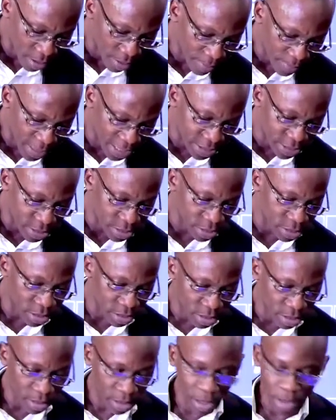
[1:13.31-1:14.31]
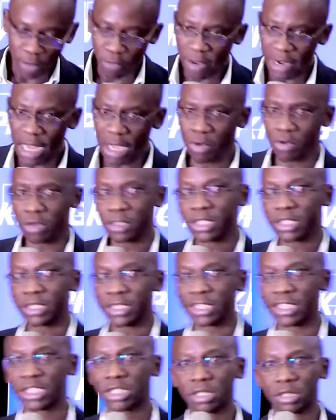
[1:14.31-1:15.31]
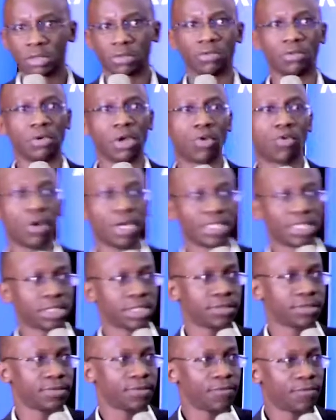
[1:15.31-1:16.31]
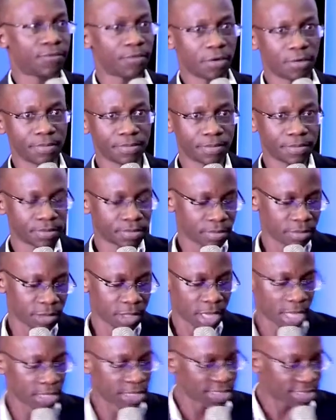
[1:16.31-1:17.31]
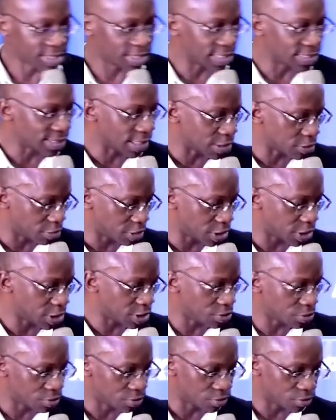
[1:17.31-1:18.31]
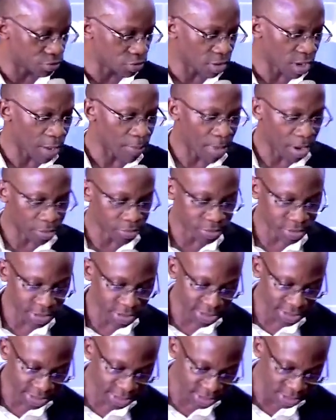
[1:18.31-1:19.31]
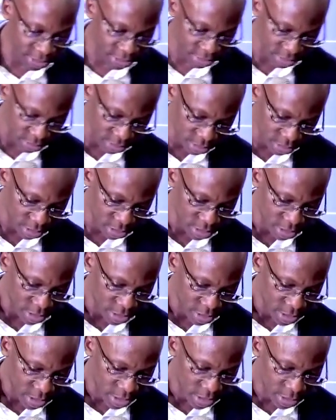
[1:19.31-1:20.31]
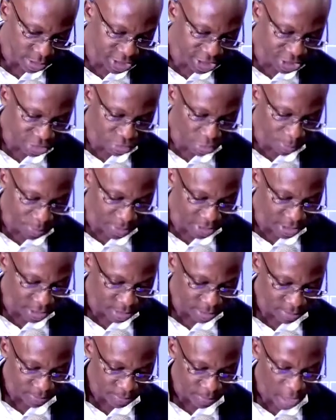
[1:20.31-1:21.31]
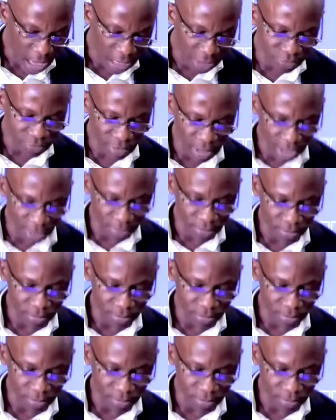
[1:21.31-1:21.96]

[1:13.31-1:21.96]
But when I got this request from this nice association to talk about this topic, actually,